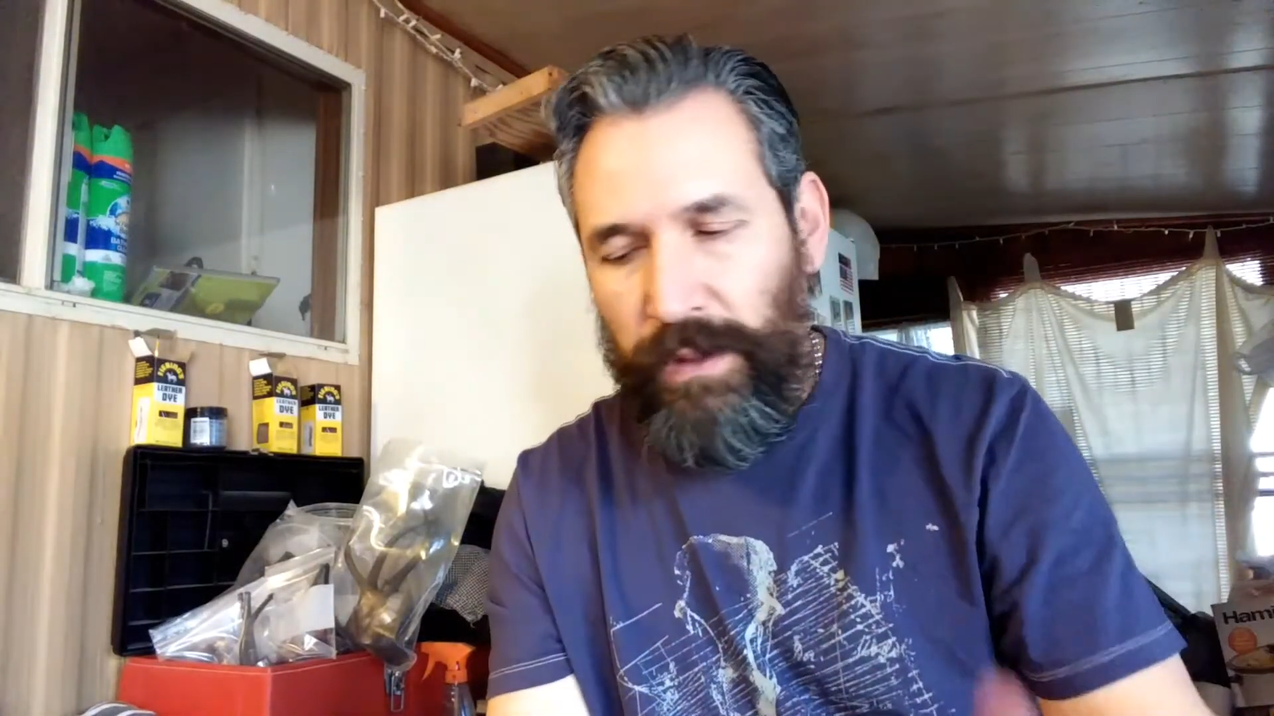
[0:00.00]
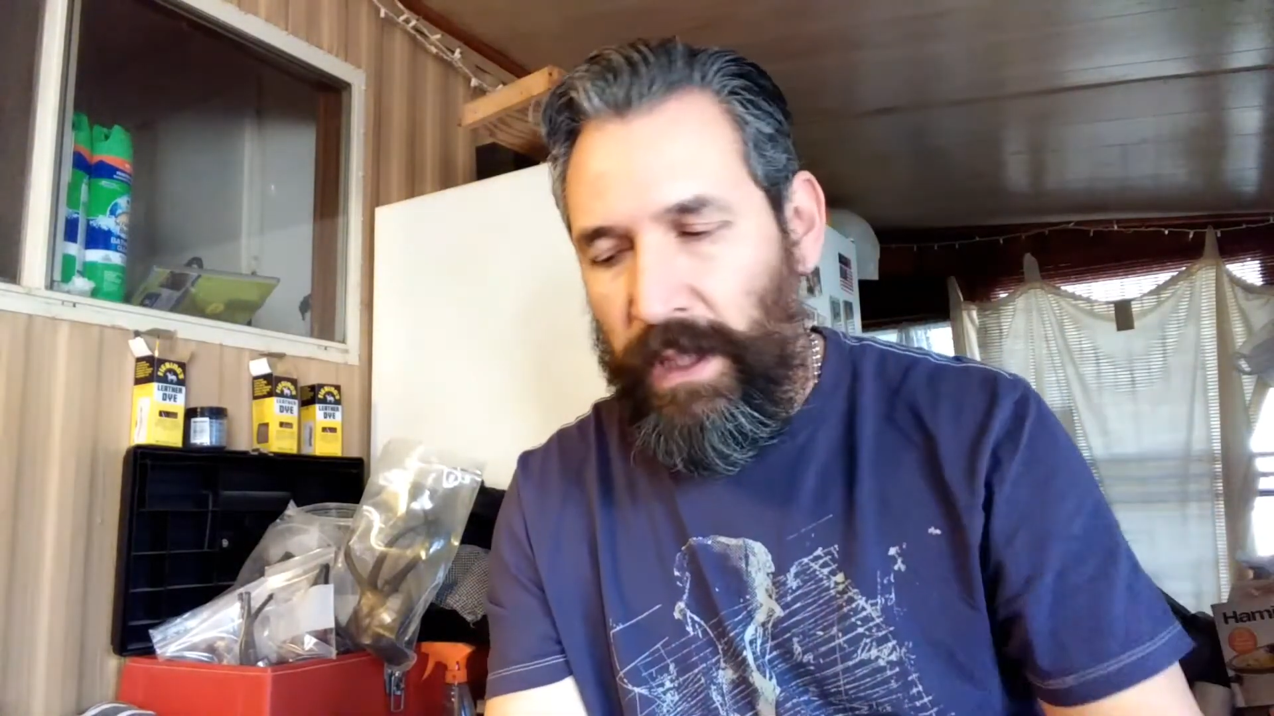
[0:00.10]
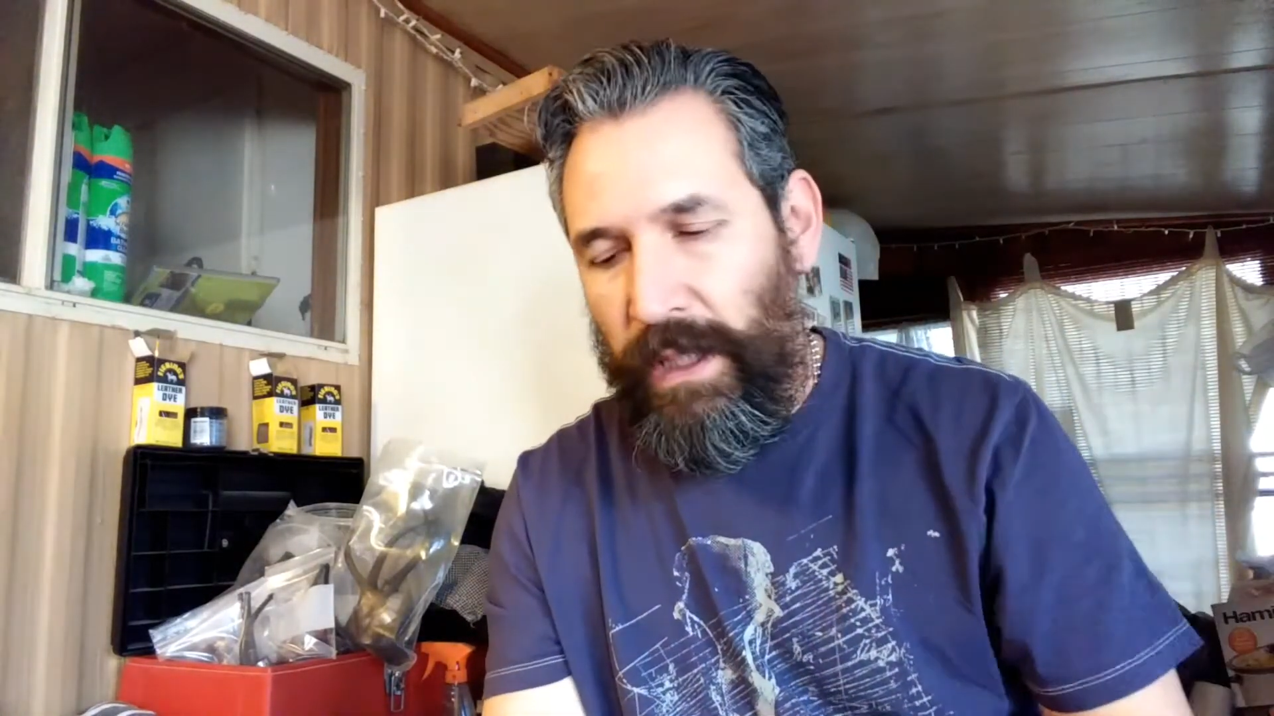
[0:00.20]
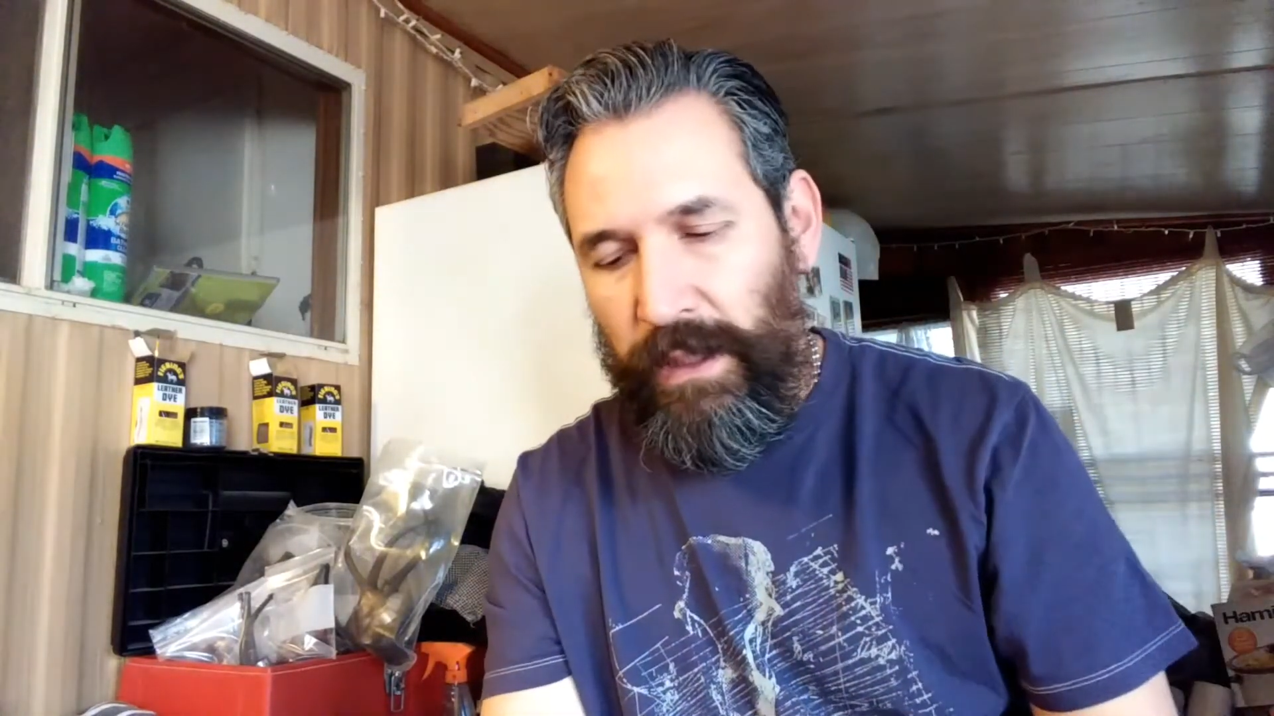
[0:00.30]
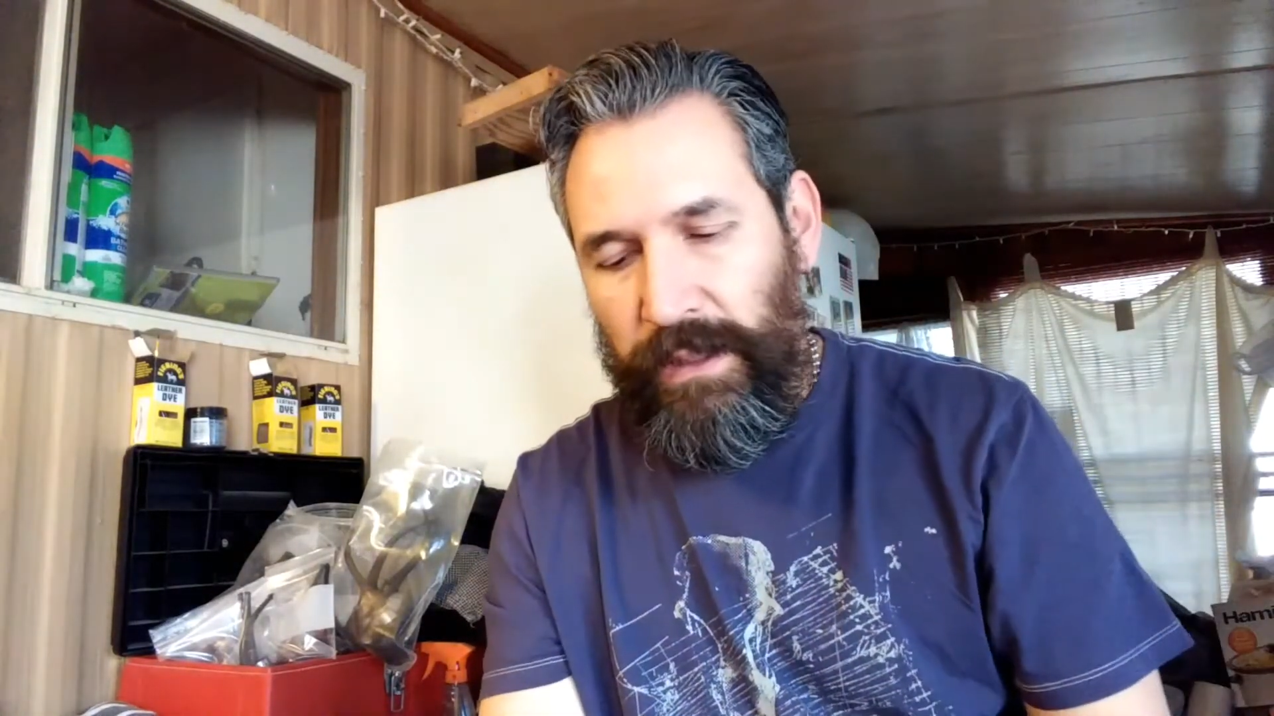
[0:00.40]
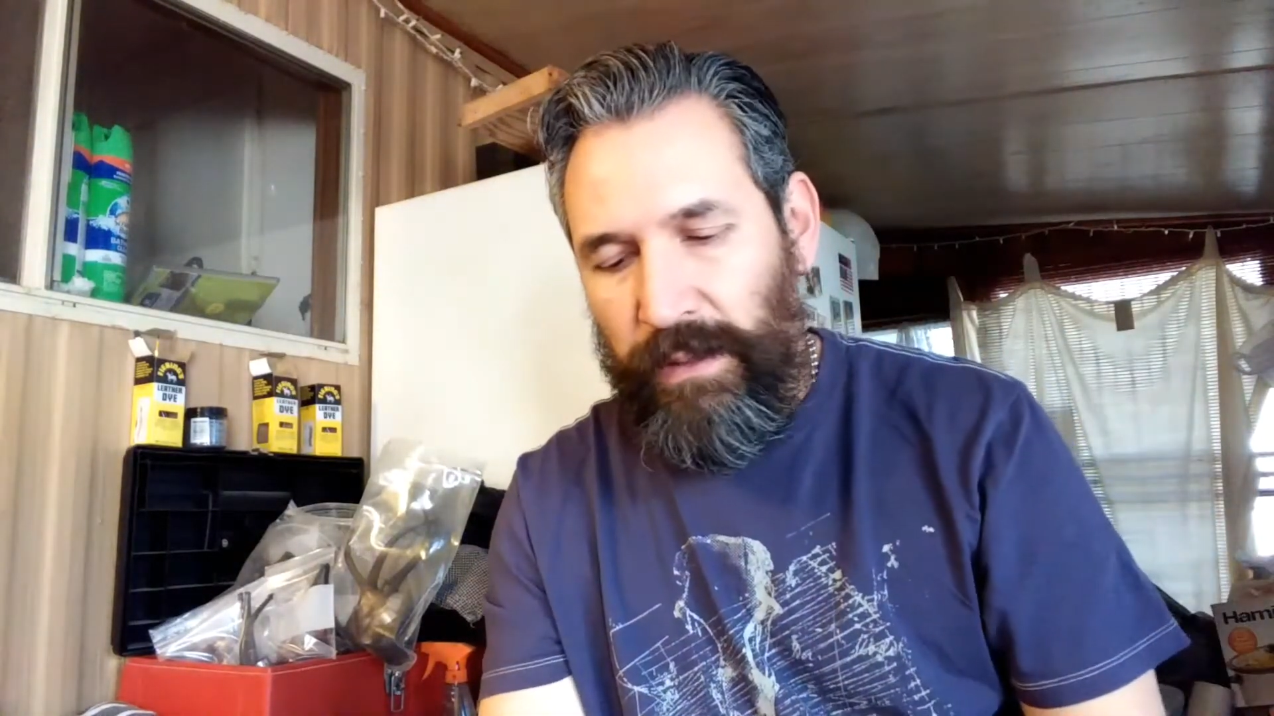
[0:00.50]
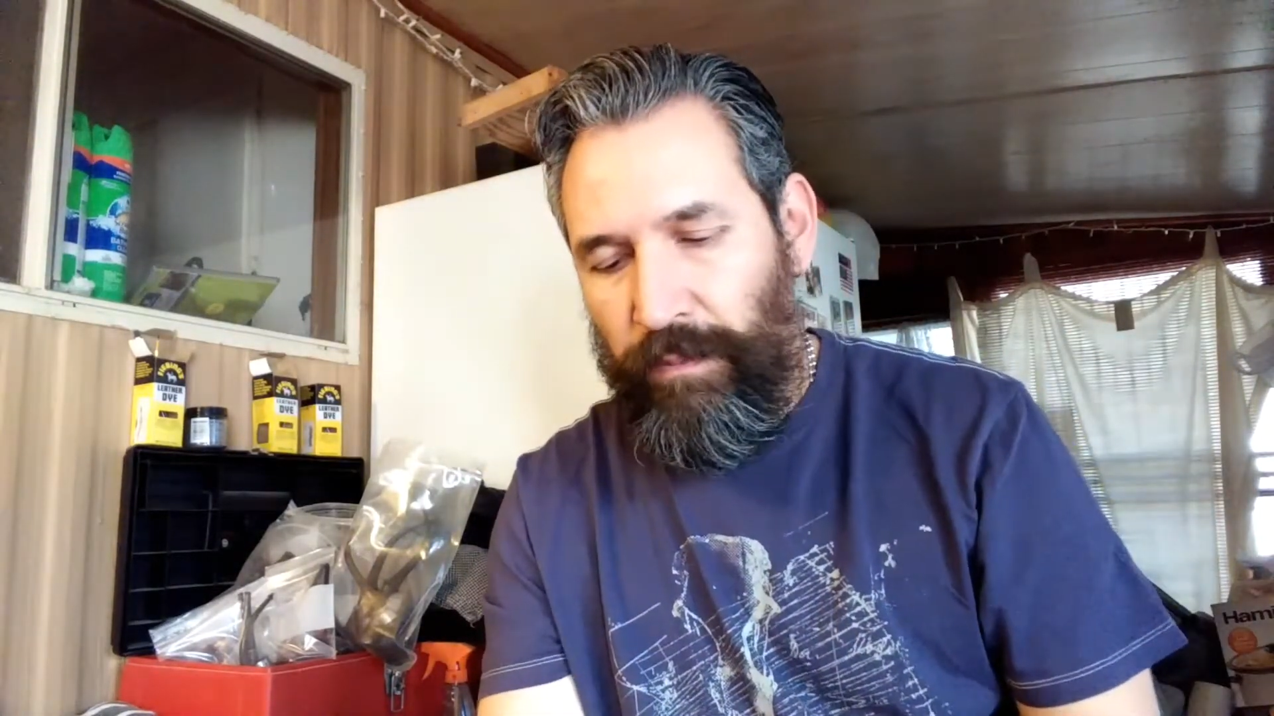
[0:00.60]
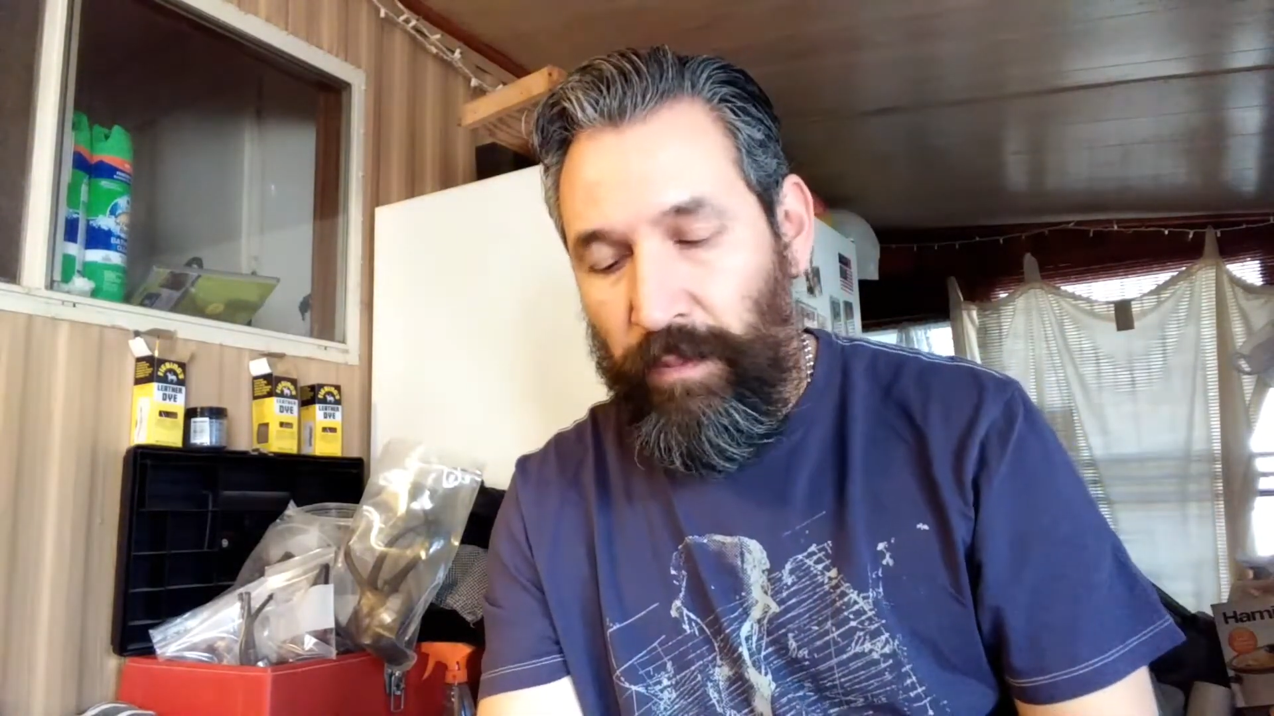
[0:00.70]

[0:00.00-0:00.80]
things,